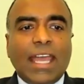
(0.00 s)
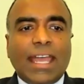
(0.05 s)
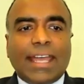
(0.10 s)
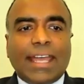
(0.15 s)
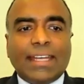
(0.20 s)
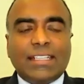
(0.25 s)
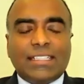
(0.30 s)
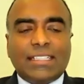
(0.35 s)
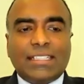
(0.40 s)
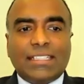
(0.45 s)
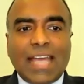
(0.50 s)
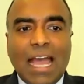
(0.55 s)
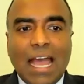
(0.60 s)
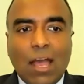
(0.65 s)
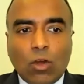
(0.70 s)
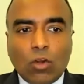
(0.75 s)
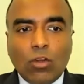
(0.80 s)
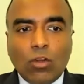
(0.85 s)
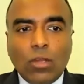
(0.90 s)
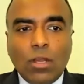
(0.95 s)
It's
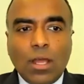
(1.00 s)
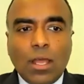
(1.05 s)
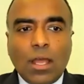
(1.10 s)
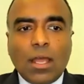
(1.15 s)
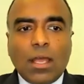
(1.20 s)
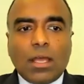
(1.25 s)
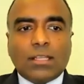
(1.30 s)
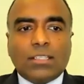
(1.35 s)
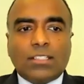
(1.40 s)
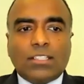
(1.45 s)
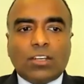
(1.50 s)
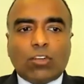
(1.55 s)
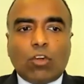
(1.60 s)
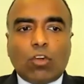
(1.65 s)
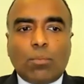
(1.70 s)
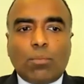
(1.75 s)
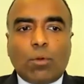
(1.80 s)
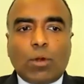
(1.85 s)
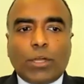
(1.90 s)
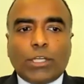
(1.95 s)
down
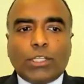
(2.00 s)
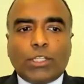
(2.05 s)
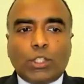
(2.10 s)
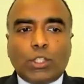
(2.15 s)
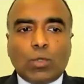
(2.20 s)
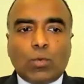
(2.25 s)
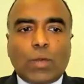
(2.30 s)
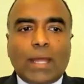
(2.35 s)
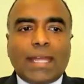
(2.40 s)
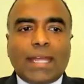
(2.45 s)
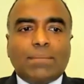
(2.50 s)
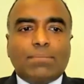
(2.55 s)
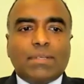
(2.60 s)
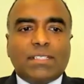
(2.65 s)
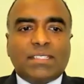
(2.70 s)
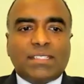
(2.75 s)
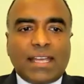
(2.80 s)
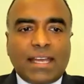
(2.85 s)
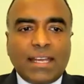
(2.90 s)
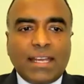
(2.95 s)

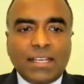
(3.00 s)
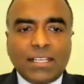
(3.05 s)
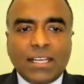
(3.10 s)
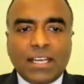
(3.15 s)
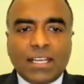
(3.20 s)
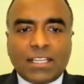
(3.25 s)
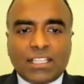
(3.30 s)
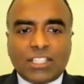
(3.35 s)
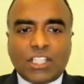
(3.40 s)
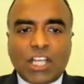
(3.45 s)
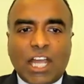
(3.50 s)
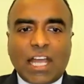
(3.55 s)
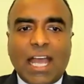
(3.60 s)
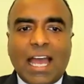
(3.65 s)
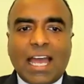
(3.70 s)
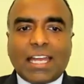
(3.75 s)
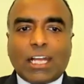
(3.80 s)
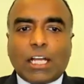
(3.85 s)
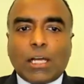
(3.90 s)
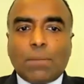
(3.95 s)
0.28%. The
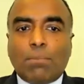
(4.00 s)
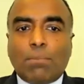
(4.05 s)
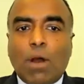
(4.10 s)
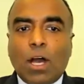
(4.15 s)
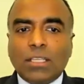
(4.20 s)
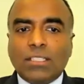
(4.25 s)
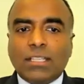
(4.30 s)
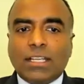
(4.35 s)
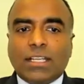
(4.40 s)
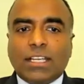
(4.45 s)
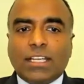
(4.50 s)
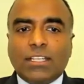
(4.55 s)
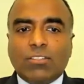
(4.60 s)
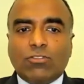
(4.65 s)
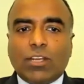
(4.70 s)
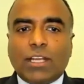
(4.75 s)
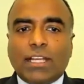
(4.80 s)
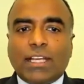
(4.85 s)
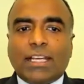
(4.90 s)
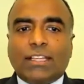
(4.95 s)
Shanghai Composite is
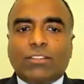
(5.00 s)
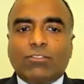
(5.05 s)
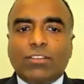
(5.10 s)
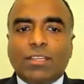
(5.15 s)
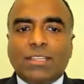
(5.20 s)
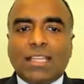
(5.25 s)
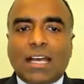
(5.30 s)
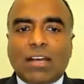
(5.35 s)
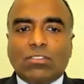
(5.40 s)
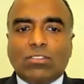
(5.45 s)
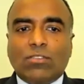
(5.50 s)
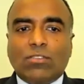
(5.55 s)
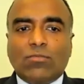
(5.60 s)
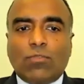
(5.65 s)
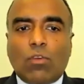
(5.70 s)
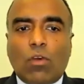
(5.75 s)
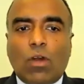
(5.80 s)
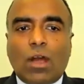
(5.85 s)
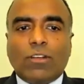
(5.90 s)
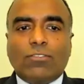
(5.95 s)
trading at
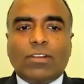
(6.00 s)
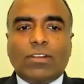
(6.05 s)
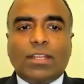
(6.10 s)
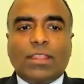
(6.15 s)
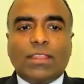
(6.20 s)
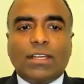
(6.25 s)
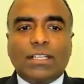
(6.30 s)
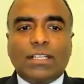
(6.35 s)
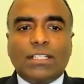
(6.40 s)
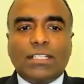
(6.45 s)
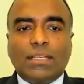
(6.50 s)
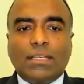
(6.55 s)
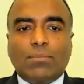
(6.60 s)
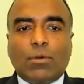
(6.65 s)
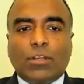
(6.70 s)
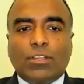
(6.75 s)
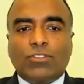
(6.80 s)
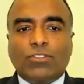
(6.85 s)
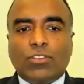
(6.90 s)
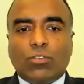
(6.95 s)

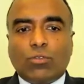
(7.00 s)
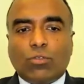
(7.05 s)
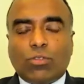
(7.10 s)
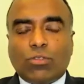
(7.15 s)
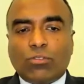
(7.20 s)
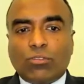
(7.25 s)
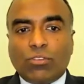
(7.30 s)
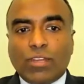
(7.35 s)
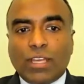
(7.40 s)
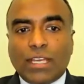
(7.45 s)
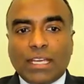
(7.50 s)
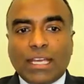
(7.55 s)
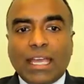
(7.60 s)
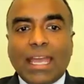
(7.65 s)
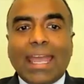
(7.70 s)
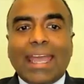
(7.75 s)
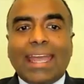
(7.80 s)
3,430.03.